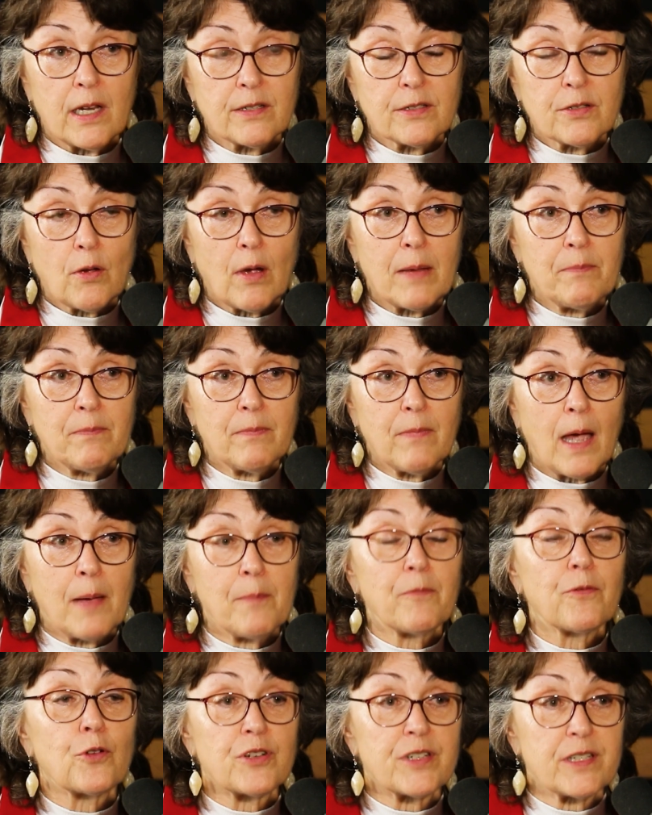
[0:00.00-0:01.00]
And so
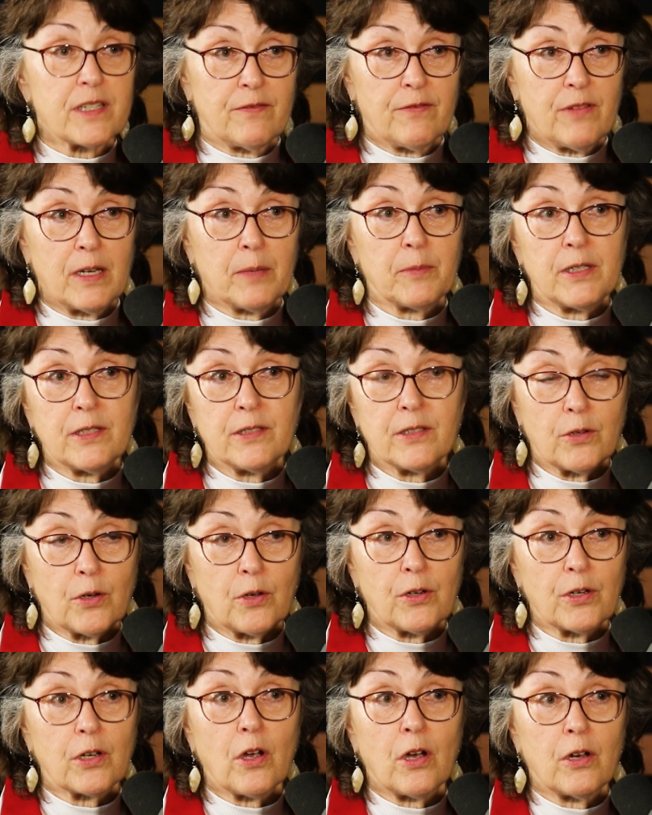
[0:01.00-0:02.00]
I'm first in family to
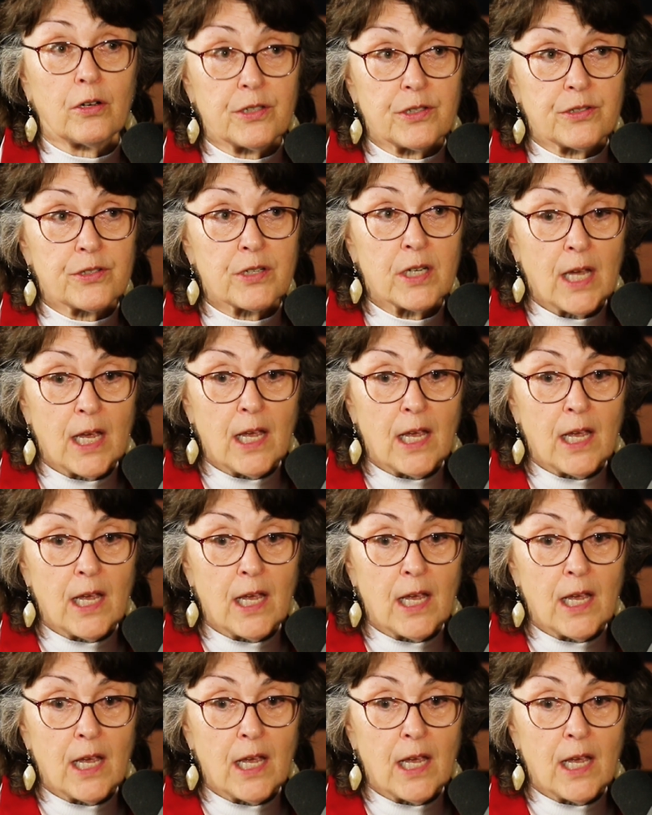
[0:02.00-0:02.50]
go to college.